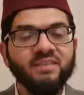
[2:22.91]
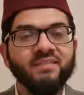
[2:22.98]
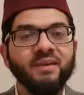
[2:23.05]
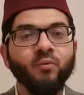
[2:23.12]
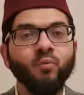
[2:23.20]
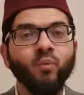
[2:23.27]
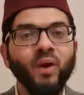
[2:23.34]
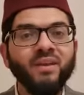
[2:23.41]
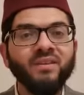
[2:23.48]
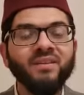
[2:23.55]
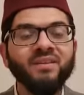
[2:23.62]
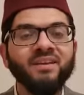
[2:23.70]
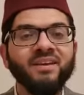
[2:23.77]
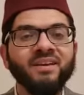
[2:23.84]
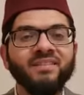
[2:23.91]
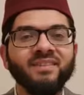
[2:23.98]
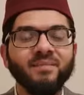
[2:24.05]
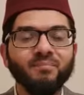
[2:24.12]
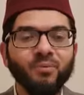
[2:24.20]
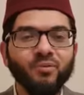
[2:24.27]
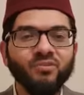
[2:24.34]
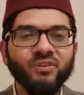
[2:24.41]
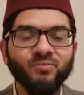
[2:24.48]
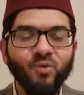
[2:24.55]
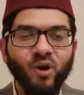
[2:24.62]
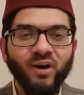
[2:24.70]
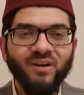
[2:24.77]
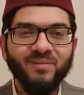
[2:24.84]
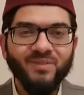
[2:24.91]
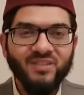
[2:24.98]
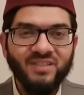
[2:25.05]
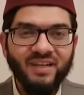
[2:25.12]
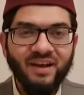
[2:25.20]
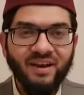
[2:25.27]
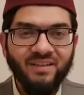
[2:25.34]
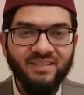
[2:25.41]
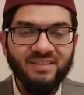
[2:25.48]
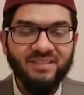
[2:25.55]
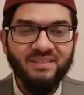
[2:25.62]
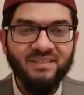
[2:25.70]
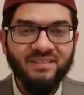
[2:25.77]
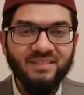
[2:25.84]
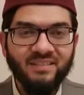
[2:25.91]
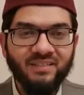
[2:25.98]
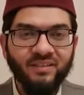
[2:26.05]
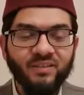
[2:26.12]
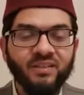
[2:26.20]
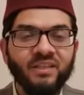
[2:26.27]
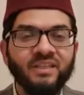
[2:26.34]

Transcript: that when the month of Muharram starts, you know,